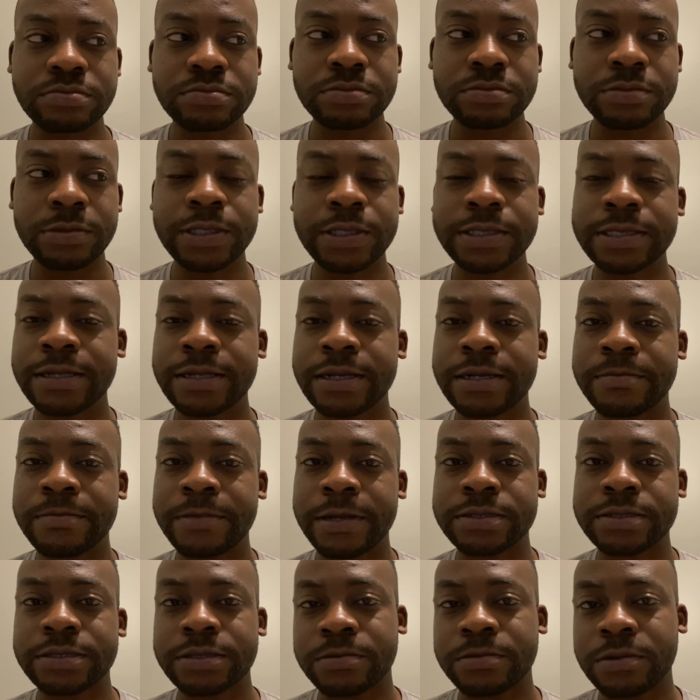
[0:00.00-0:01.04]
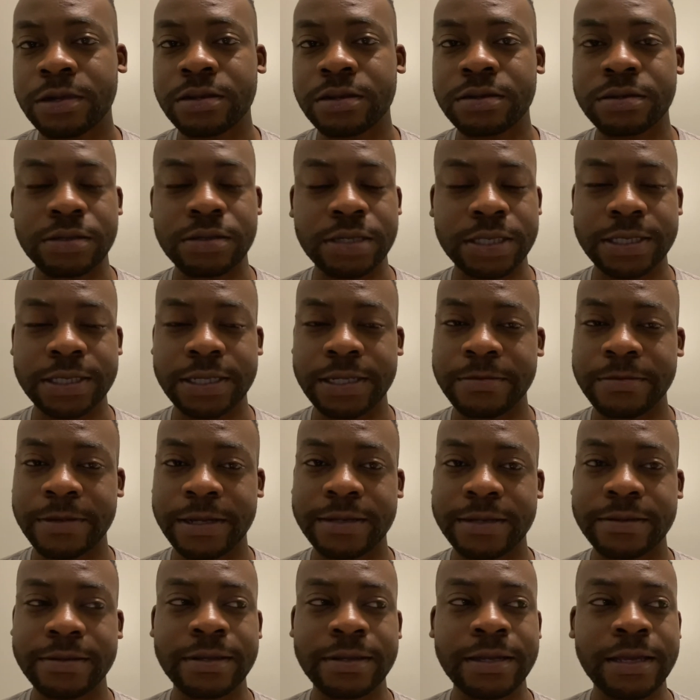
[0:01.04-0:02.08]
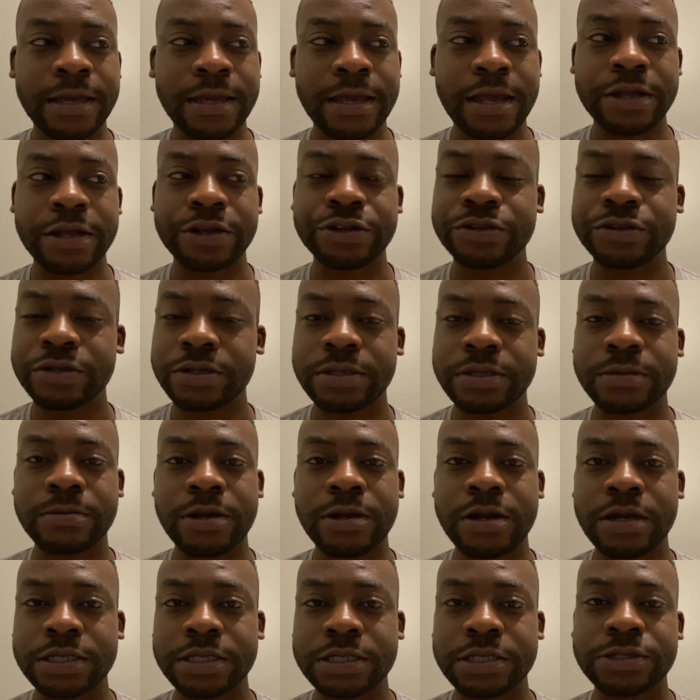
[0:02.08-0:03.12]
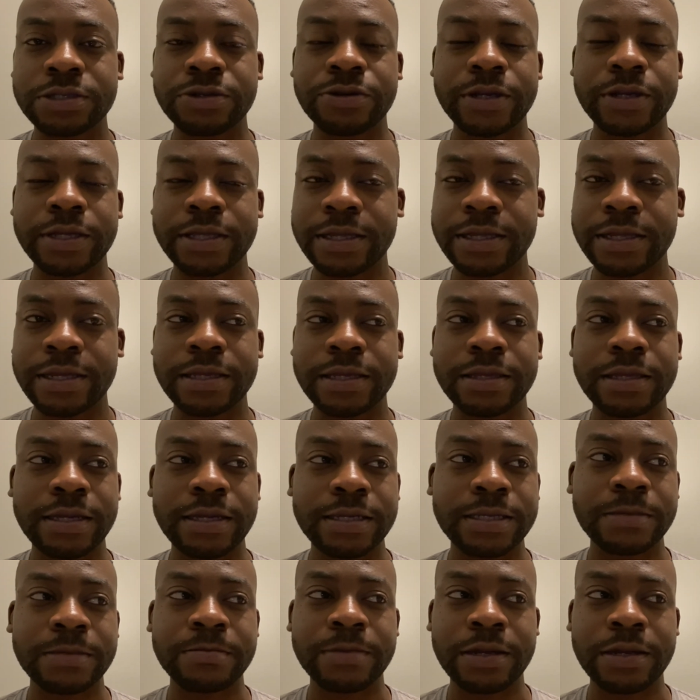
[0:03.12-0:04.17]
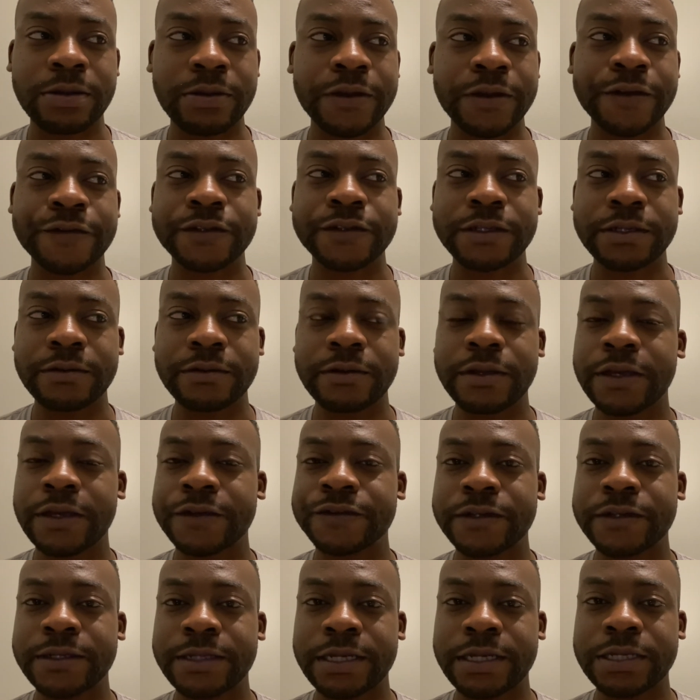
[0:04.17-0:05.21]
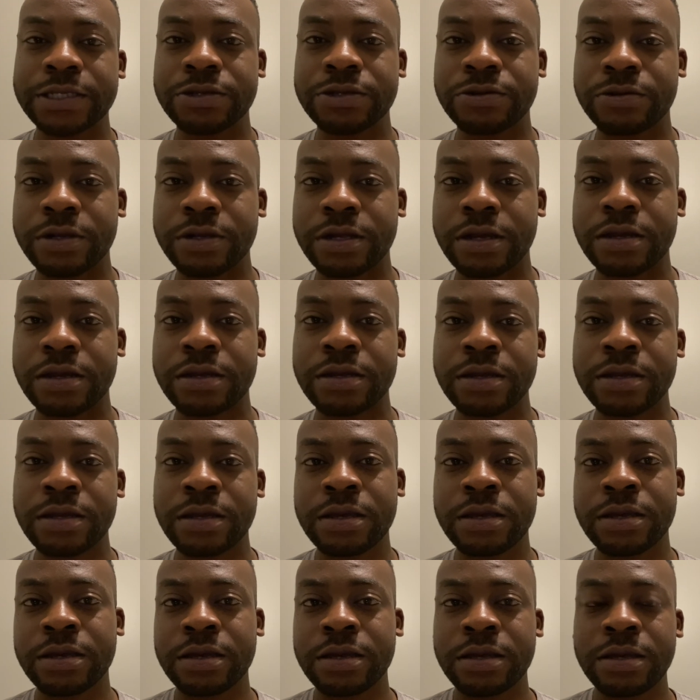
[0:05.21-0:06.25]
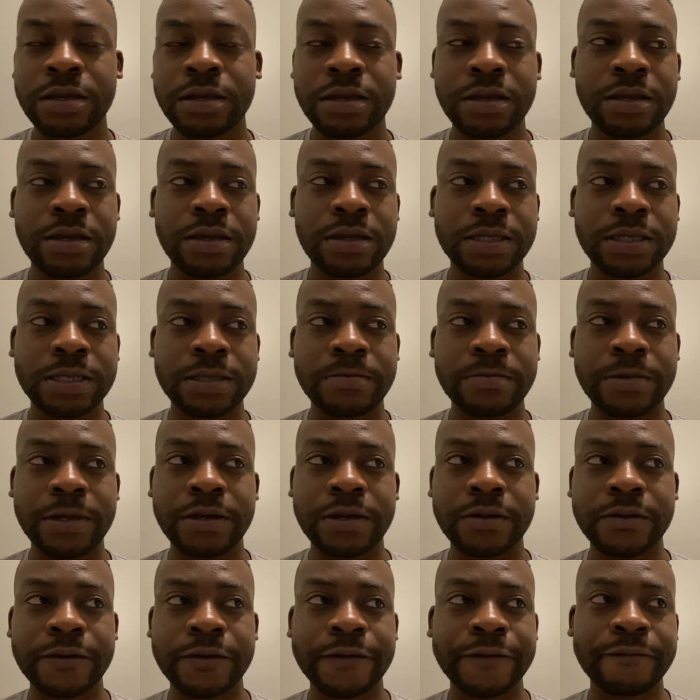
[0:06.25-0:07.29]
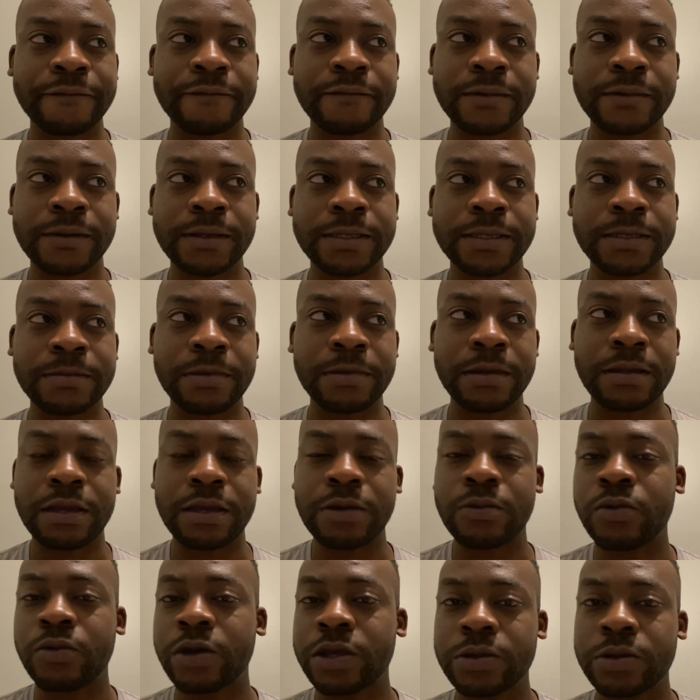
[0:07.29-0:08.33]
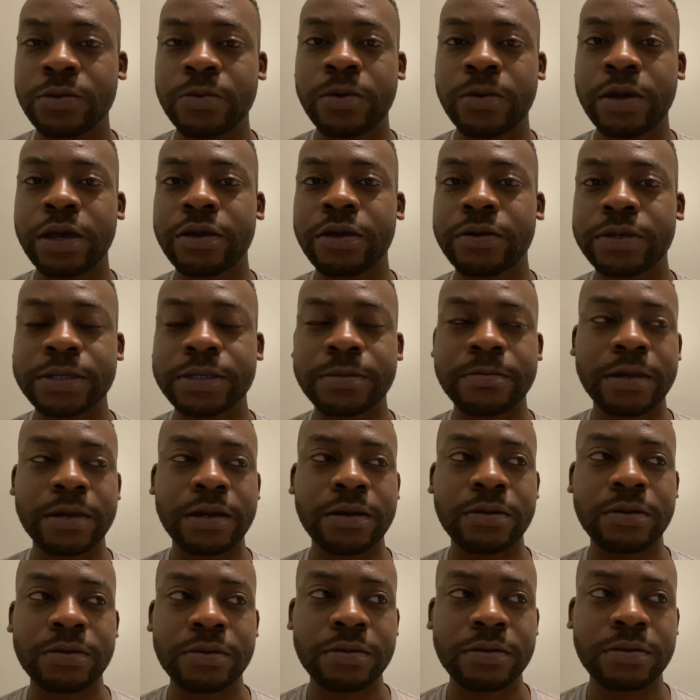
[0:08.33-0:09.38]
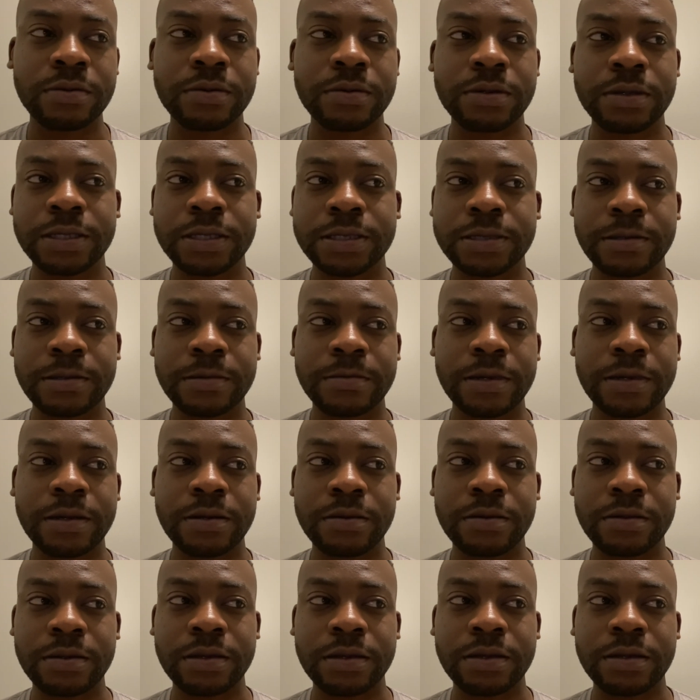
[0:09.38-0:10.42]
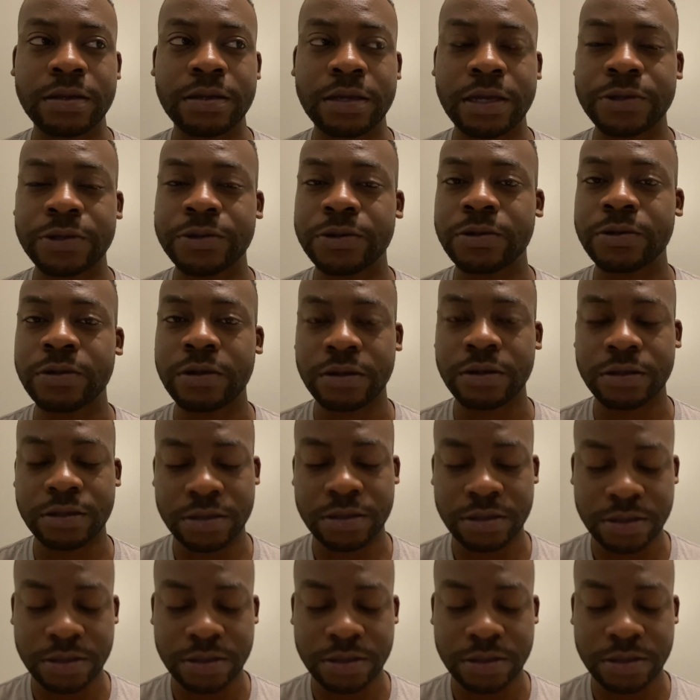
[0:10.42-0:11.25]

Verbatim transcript: it's not about sub, it's not about energy, subconscious or anything like that. It's about if she if she likes you or not. It's about it's about like what you wear. It's about it's about like how you look.